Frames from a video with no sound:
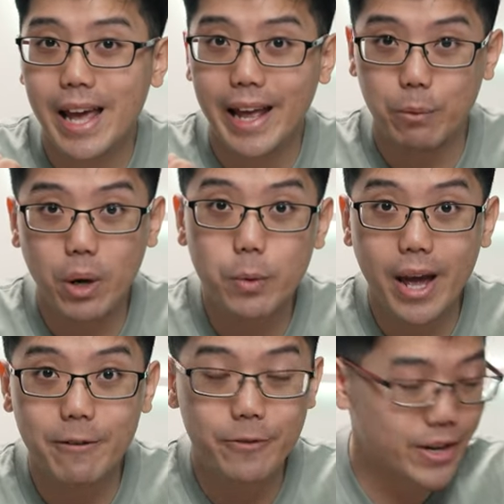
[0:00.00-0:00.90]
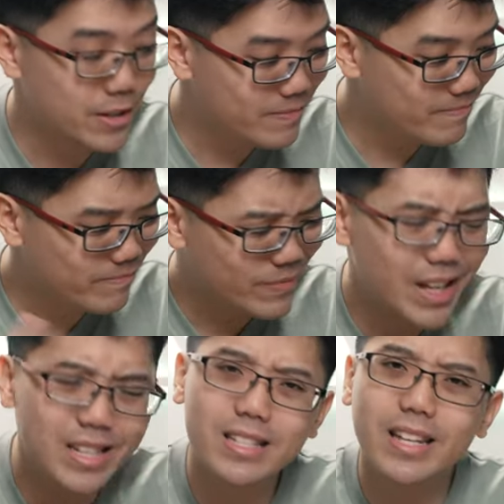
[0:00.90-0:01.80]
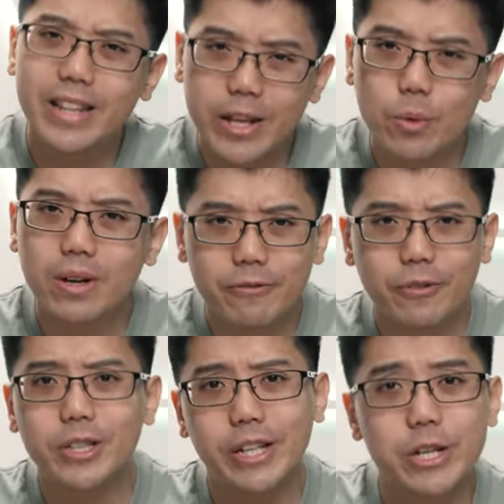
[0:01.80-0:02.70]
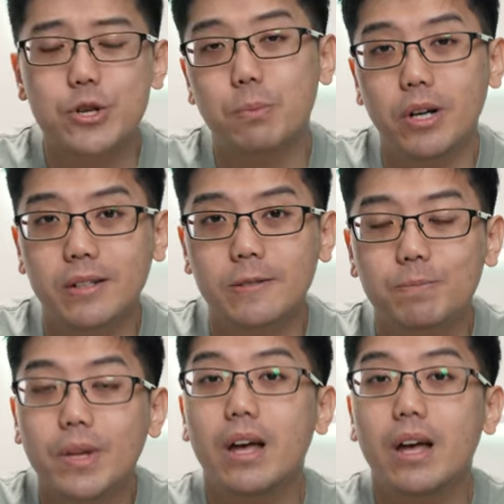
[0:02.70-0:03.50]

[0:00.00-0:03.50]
And the one we have here, it's the newer 14-inch model.